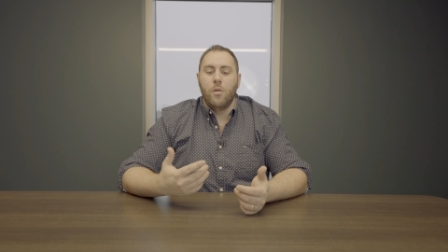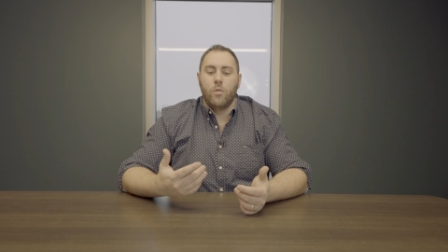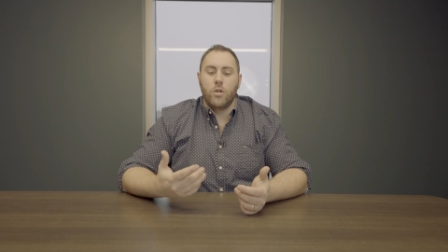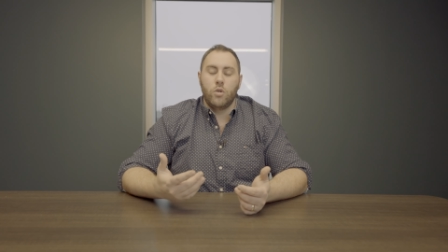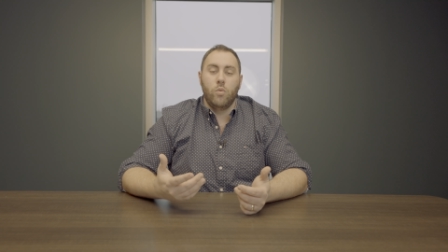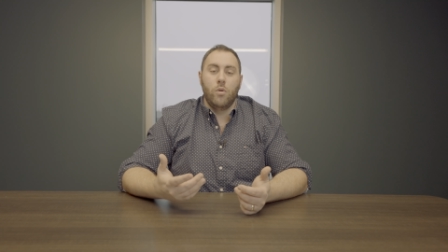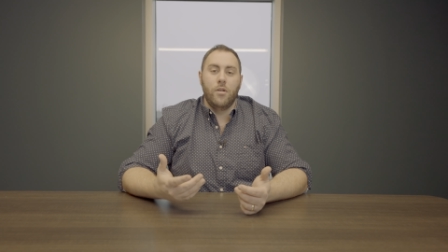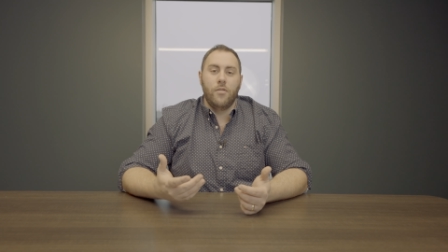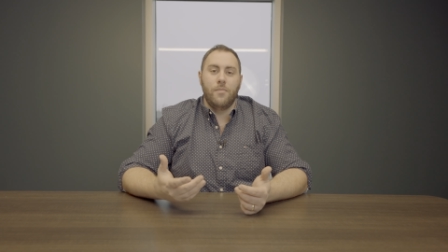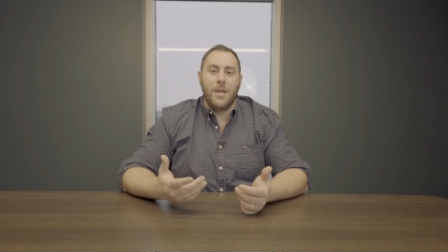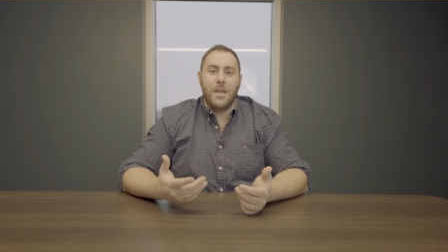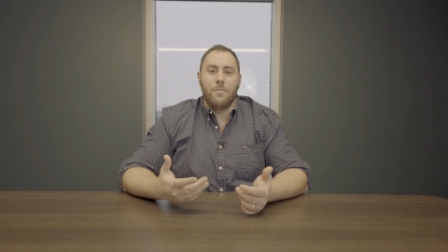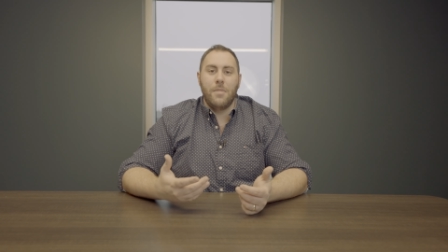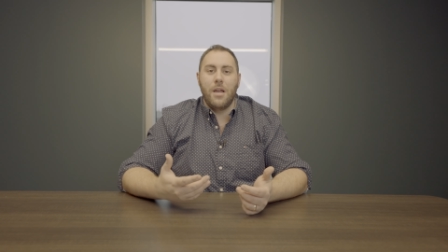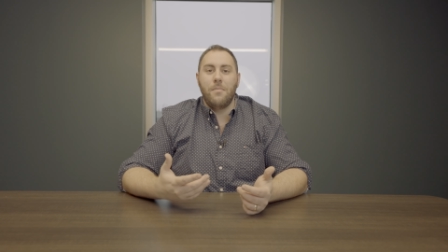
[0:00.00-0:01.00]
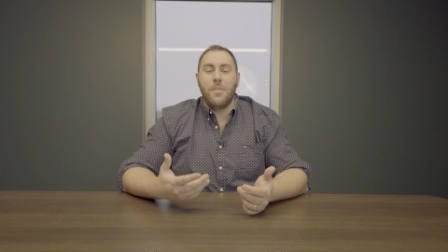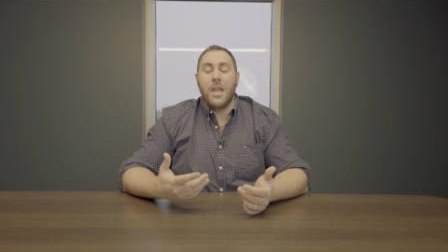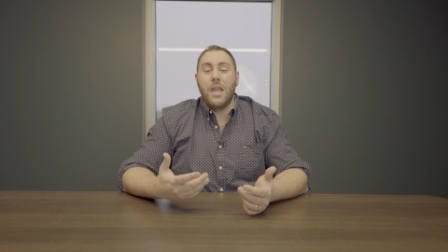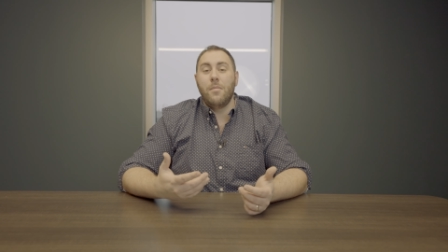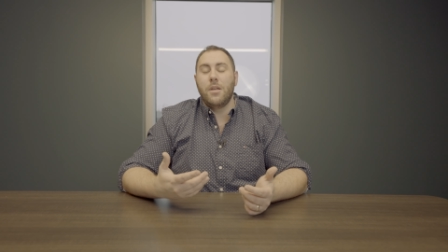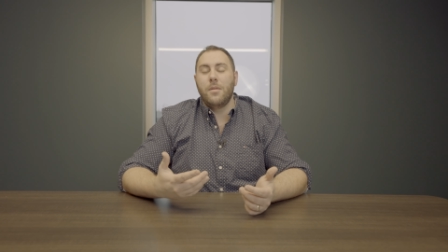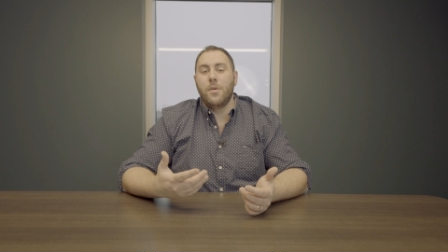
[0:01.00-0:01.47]
which would have made my
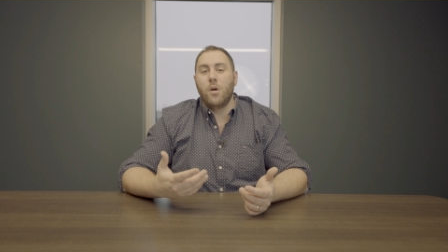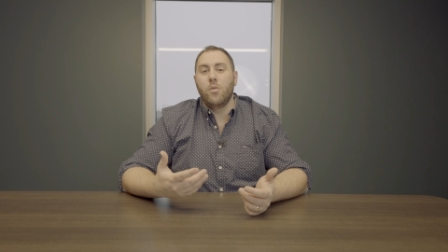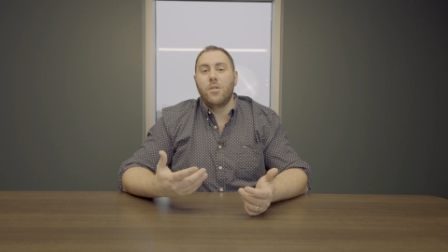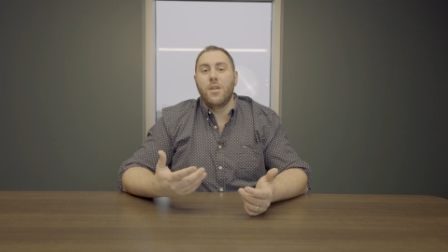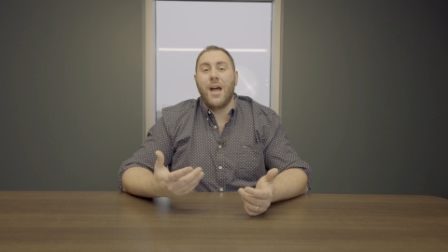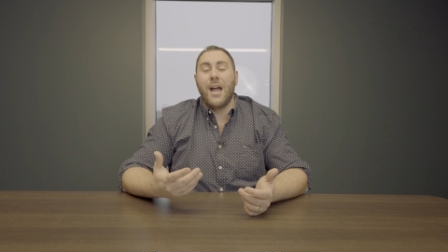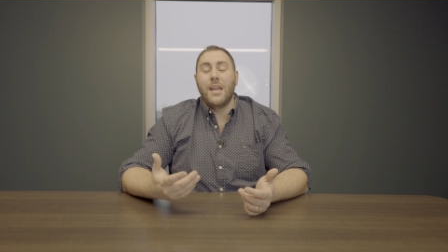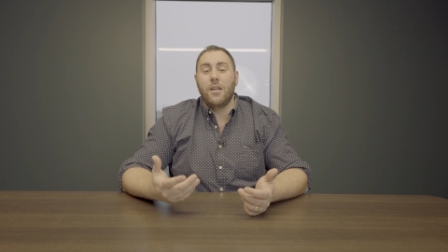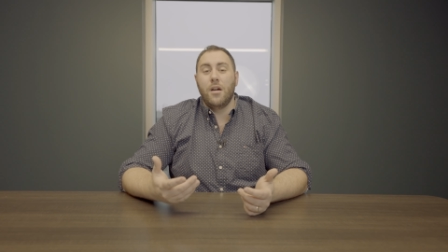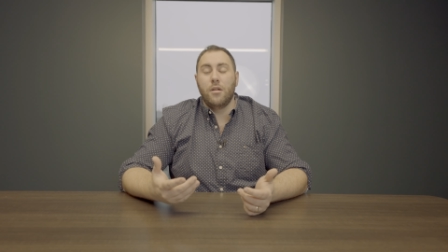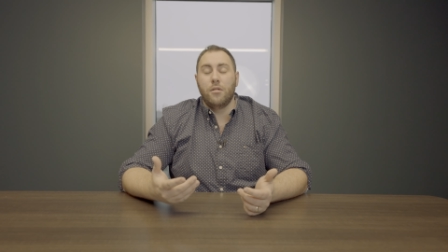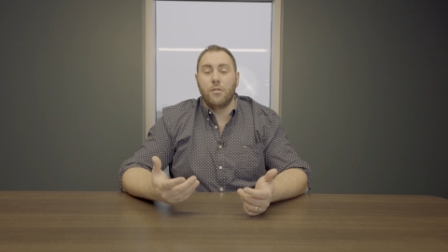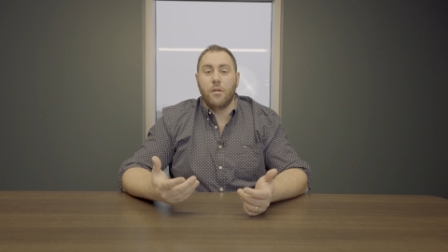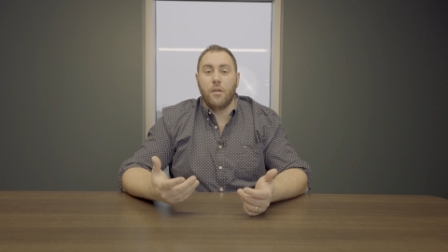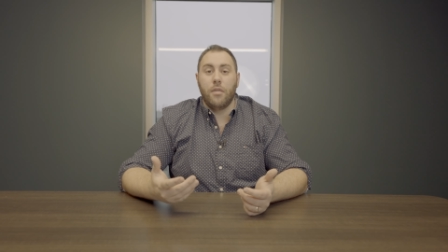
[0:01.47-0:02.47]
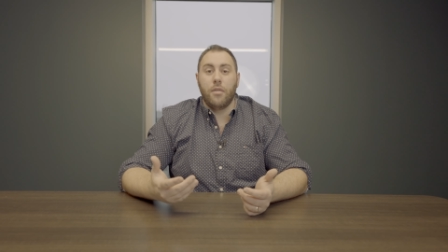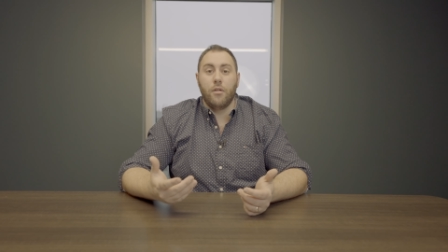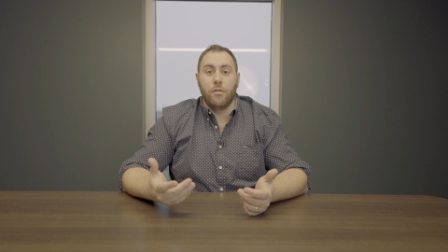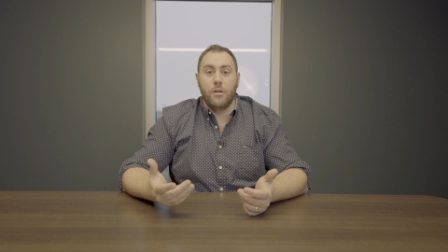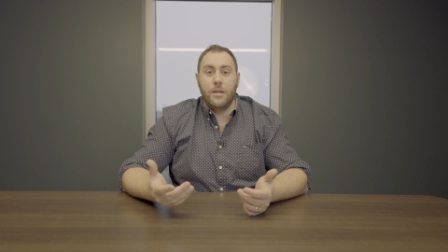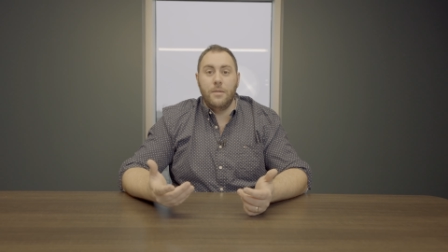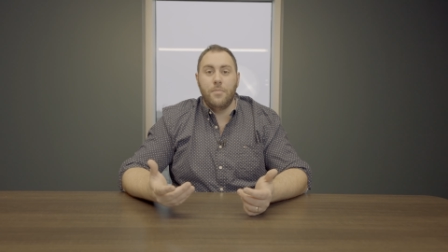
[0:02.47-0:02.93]
payment about
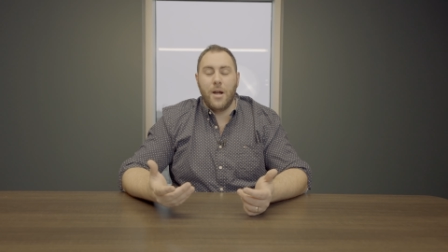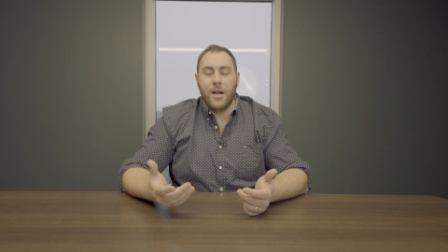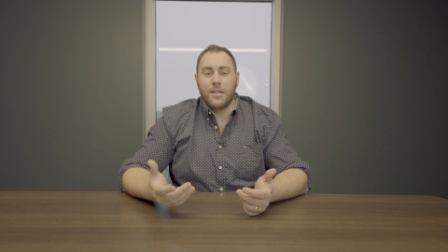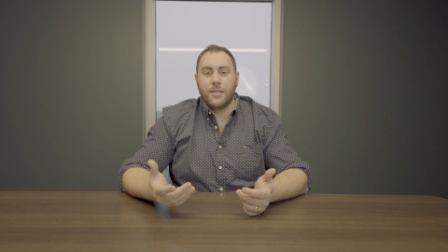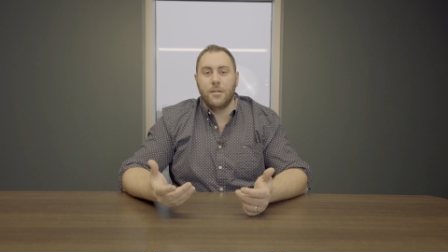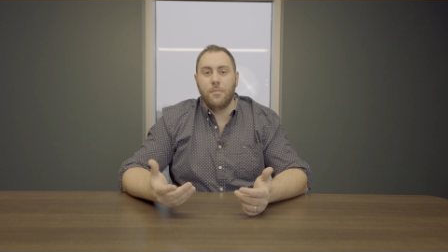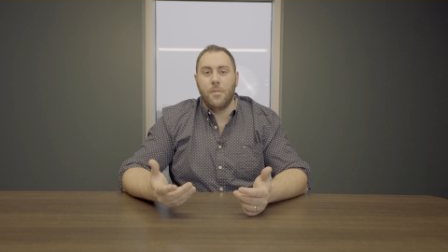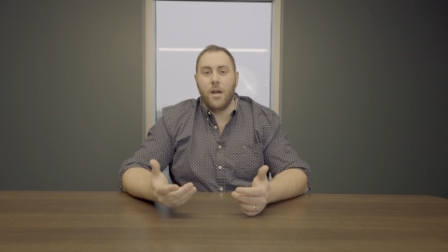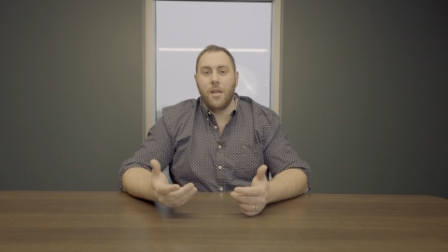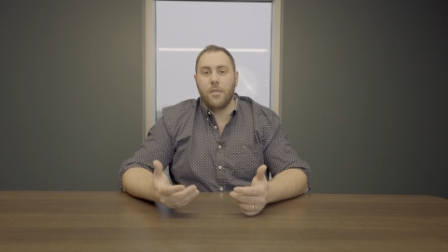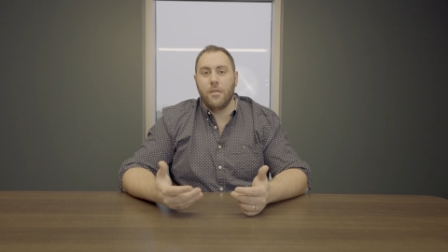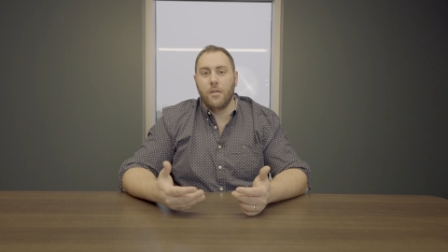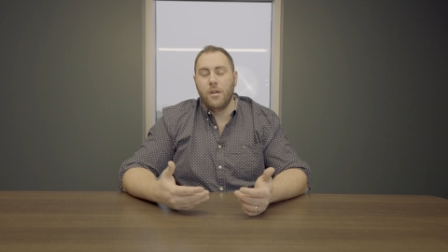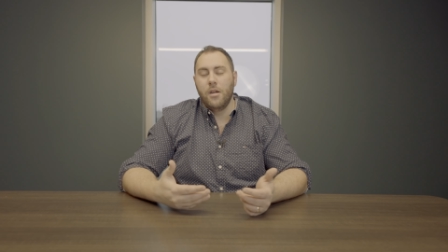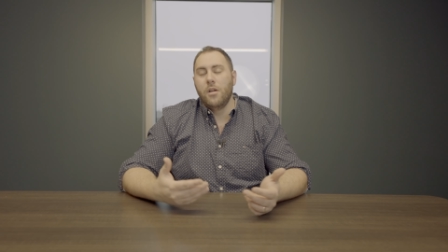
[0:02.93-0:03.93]
930 bucks a month,